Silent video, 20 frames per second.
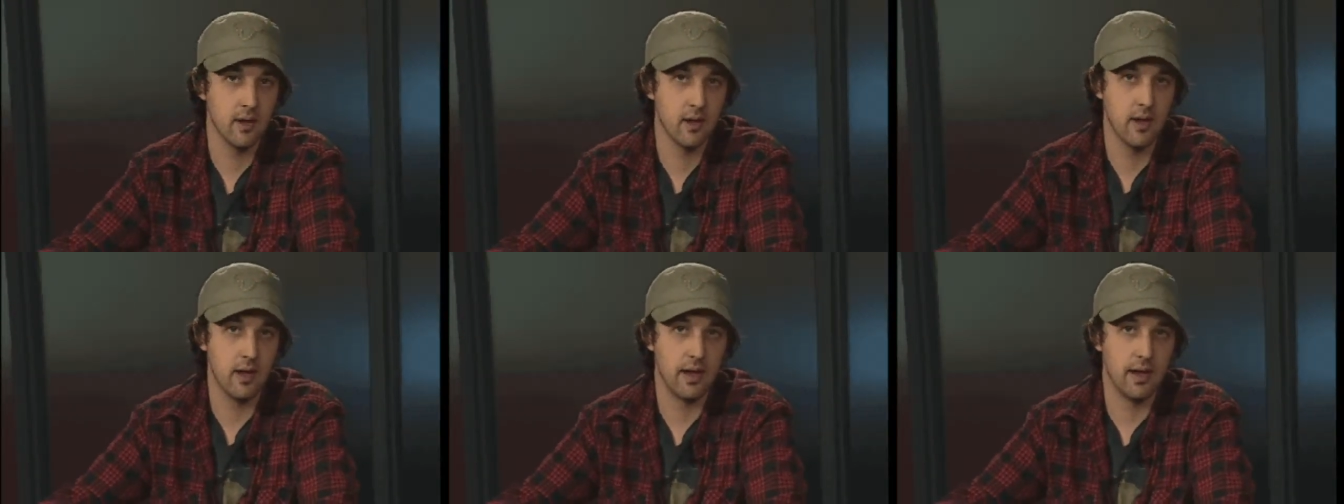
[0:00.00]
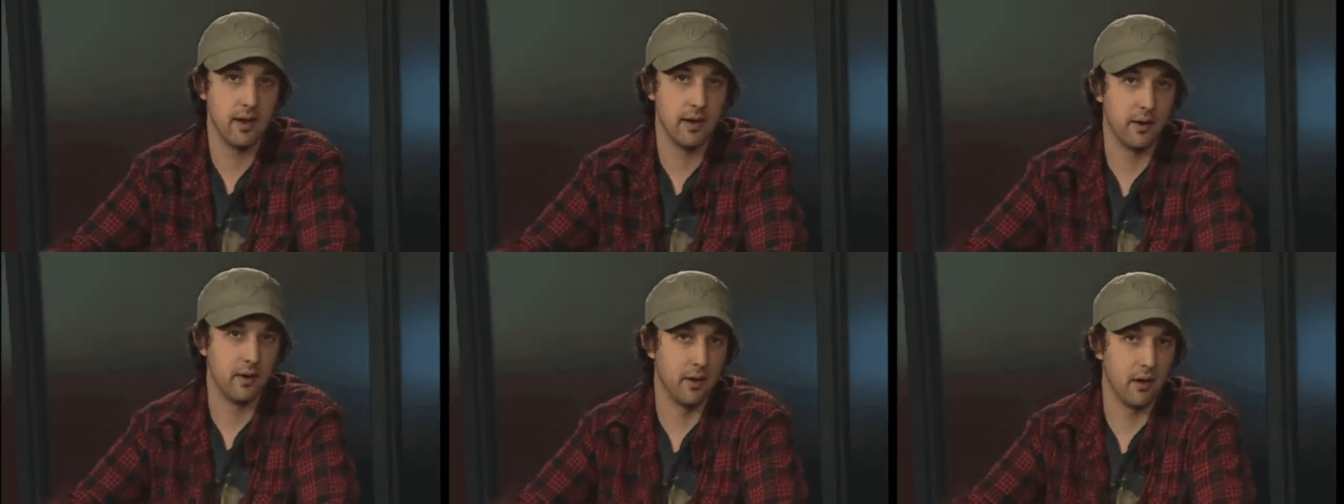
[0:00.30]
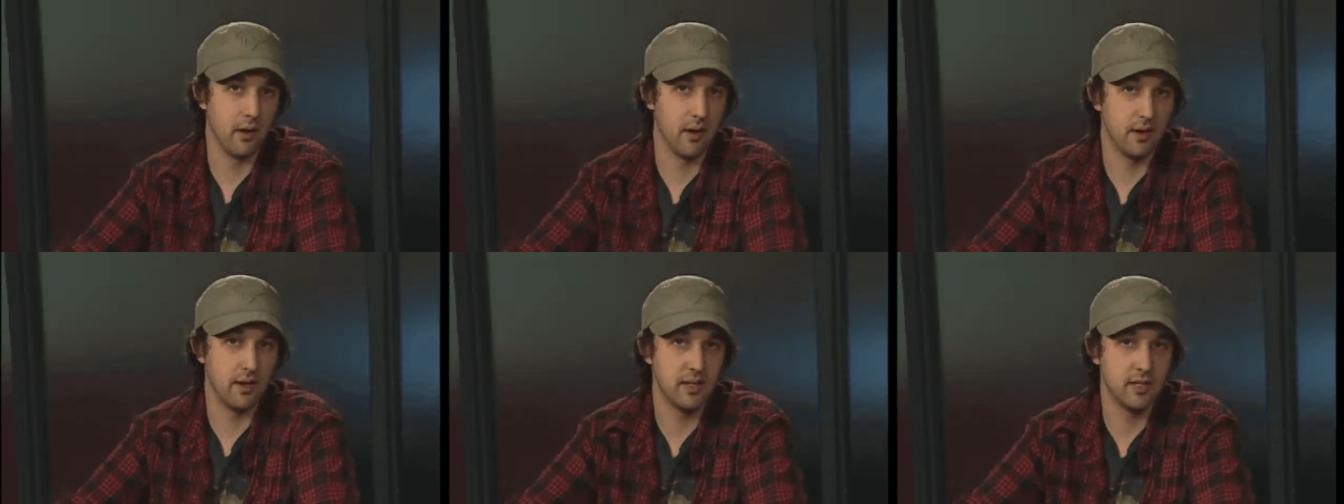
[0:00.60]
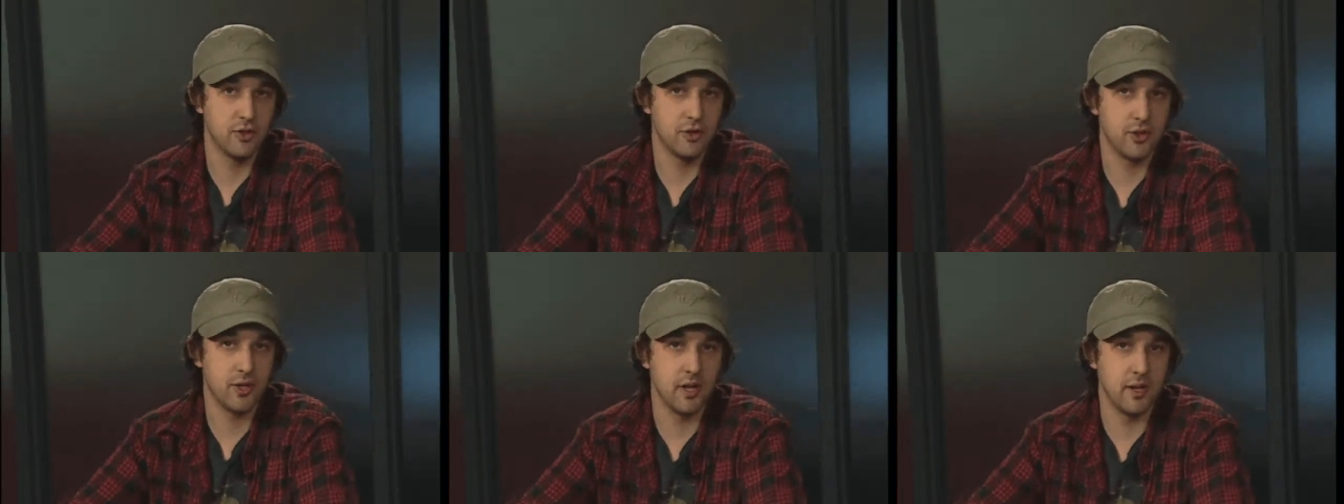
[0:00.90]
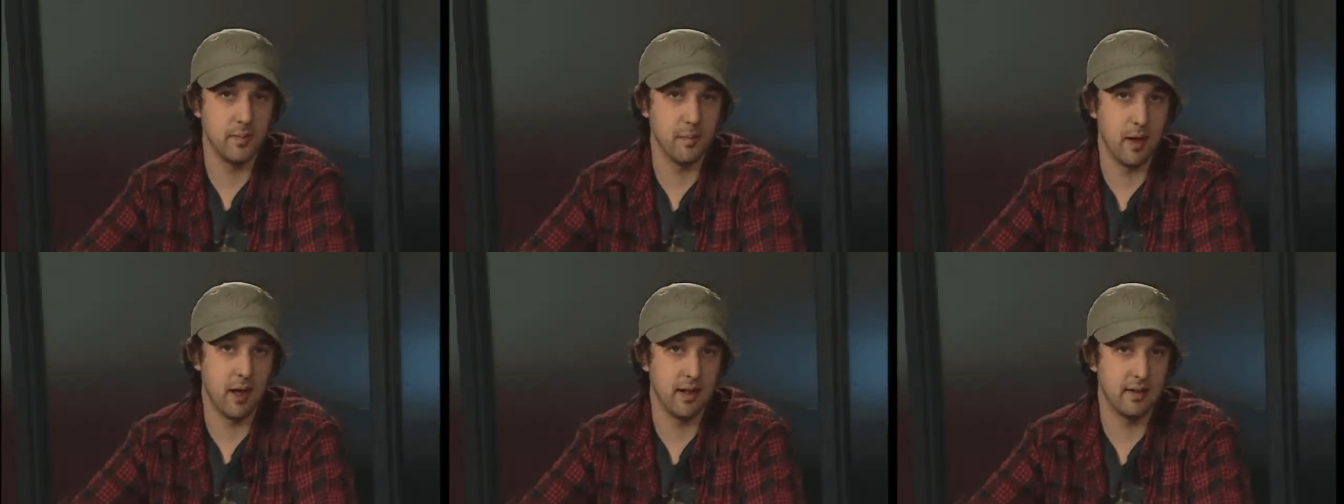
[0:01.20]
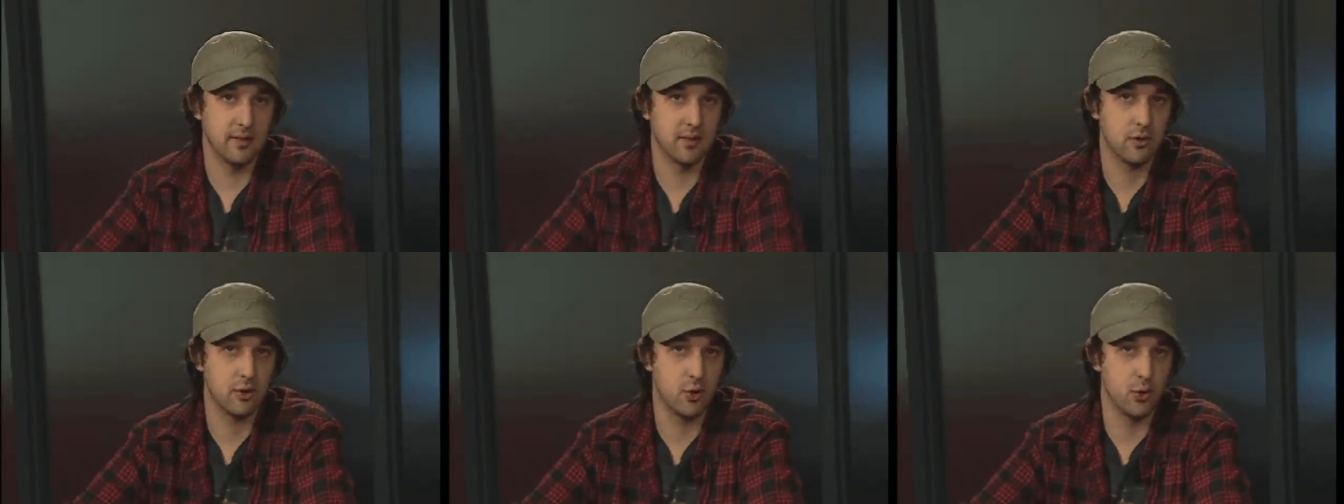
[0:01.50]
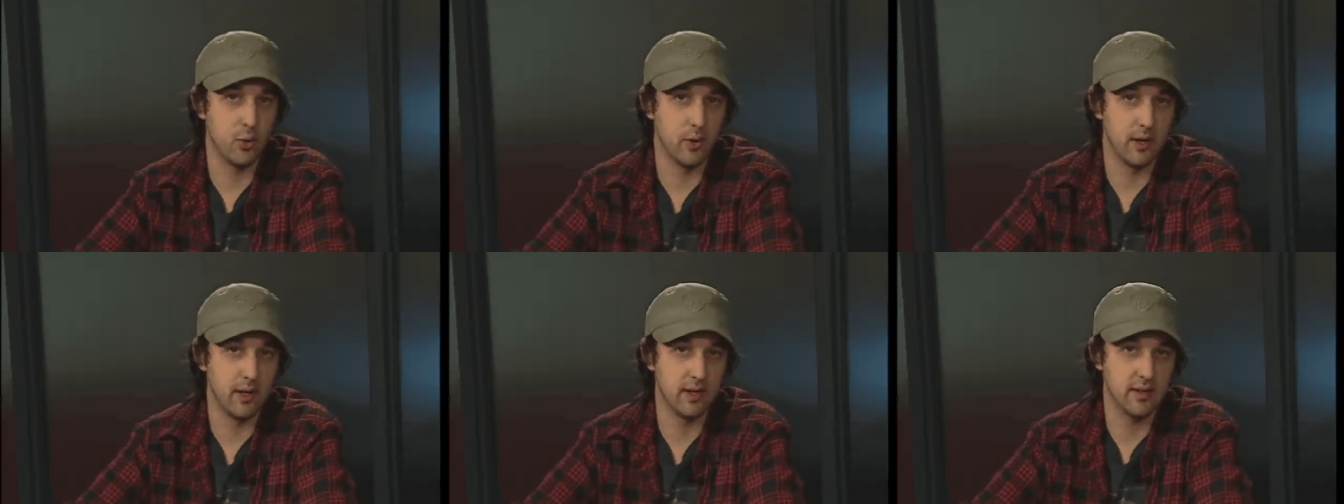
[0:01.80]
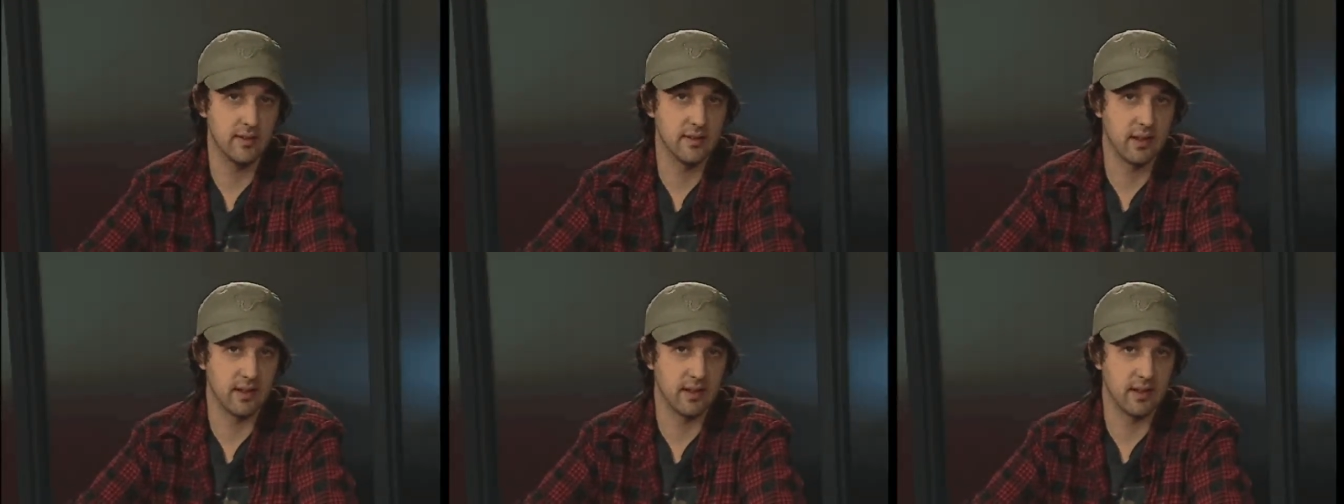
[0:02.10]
and each team has 2 innings